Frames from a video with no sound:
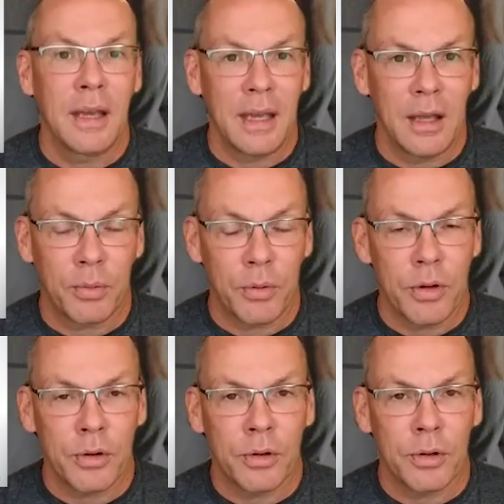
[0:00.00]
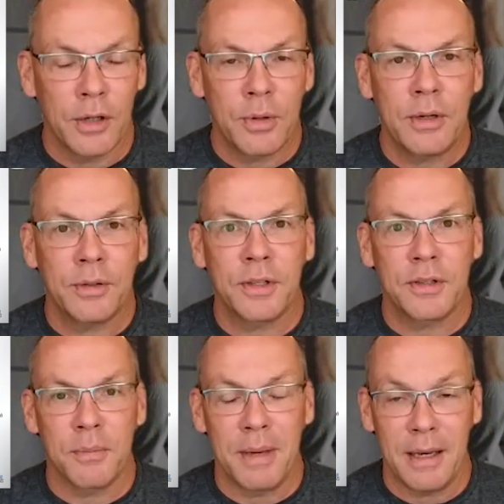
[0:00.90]
released through your
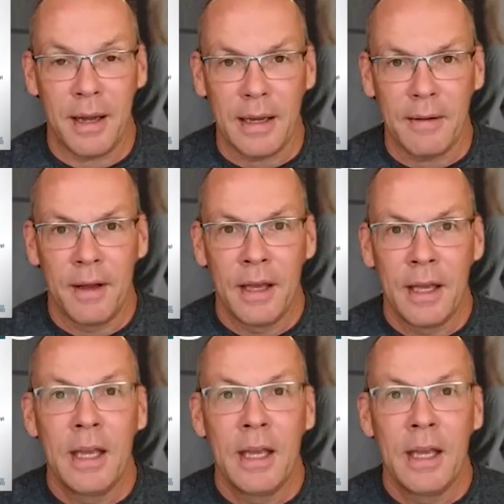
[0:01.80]
adrenal system at night.